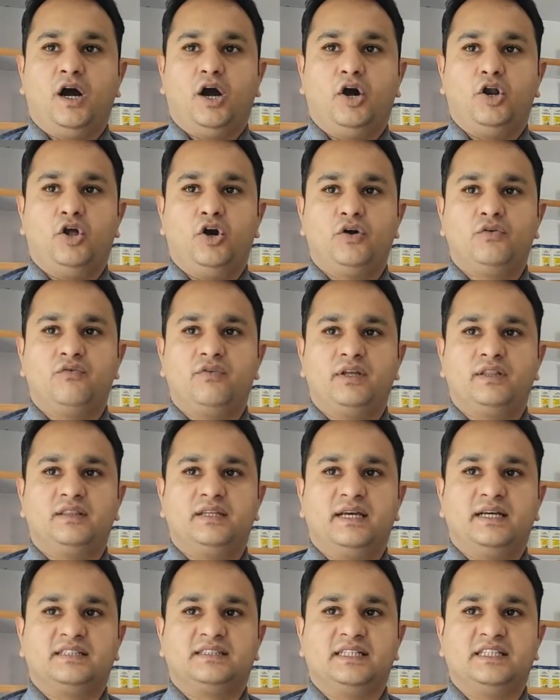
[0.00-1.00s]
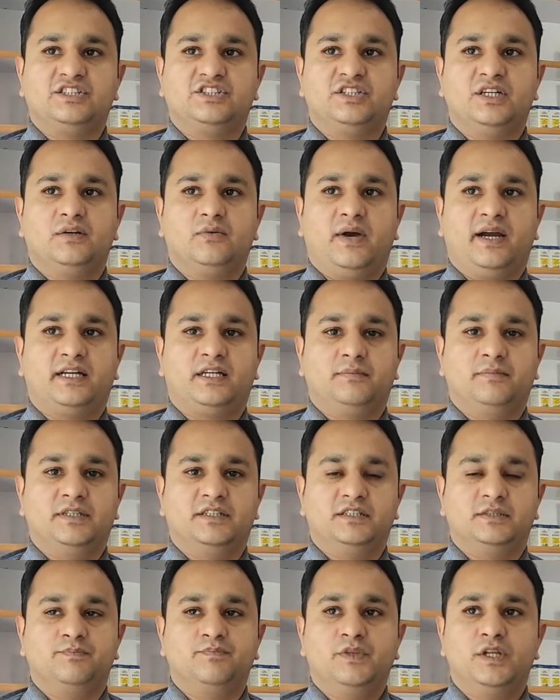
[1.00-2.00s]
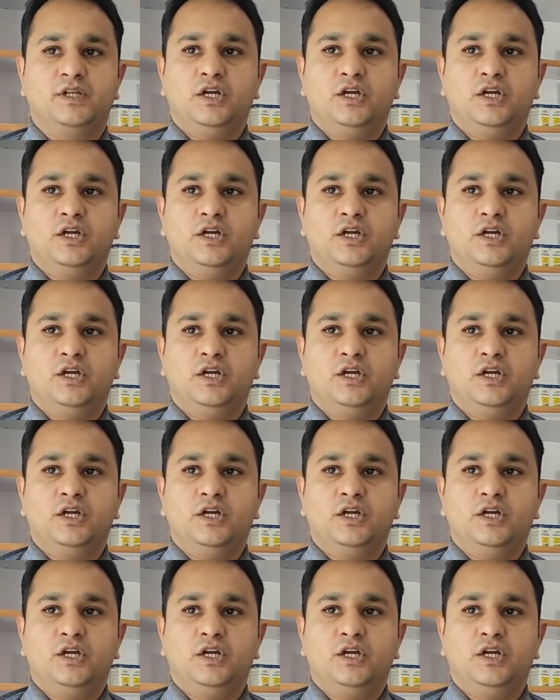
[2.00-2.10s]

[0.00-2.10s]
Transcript: along with essential vitamins